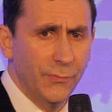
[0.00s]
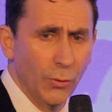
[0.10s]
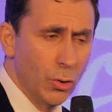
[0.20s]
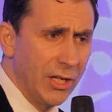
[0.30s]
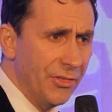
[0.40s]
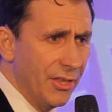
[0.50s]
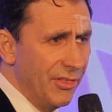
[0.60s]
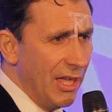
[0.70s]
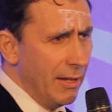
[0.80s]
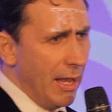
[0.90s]
If you look at the
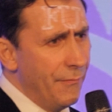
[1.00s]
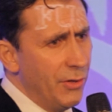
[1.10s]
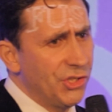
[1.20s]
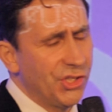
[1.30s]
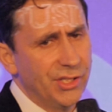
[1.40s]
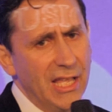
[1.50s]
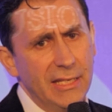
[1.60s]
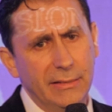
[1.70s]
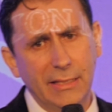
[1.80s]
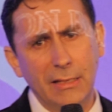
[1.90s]
day, average
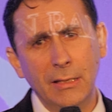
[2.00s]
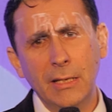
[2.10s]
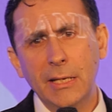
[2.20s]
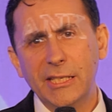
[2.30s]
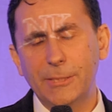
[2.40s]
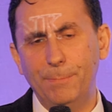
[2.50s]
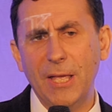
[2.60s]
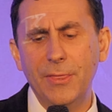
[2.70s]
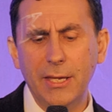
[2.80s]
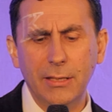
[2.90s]
data
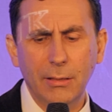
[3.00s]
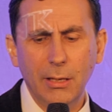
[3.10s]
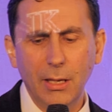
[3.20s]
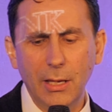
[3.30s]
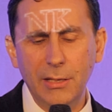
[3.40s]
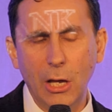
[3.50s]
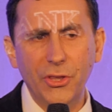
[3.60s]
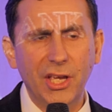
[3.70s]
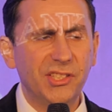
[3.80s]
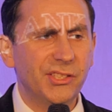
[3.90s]
spending
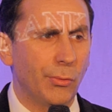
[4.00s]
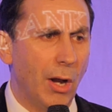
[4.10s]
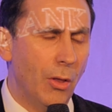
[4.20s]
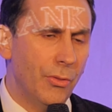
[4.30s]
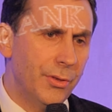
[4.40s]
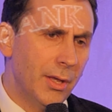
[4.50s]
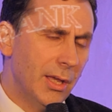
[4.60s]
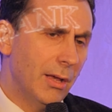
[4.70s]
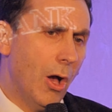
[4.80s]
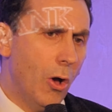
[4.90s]
nowadays is around
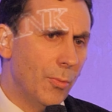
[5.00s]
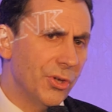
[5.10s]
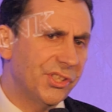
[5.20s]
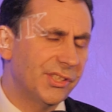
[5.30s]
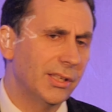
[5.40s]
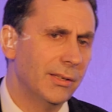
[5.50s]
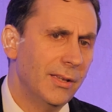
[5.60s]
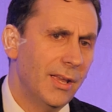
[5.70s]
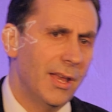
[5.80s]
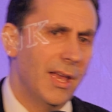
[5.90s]
almost
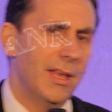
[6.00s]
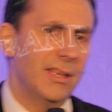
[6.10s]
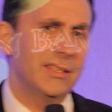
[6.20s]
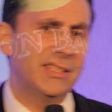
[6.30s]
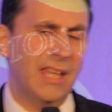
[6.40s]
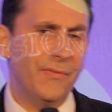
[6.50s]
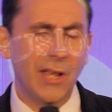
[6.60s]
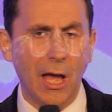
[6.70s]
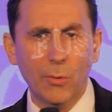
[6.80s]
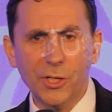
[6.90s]

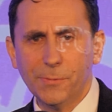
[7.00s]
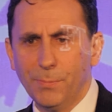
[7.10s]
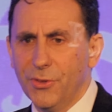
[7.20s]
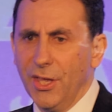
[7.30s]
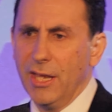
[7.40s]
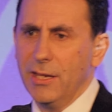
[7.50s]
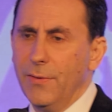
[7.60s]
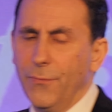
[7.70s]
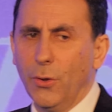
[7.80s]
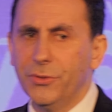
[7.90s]
seven hours per day
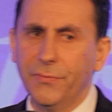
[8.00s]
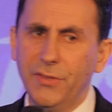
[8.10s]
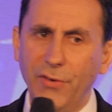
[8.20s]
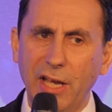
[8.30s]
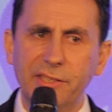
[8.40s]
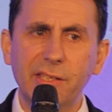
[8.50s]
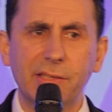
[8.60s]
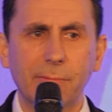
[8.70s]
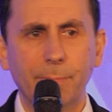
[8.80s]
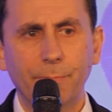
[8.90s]
in front of devices,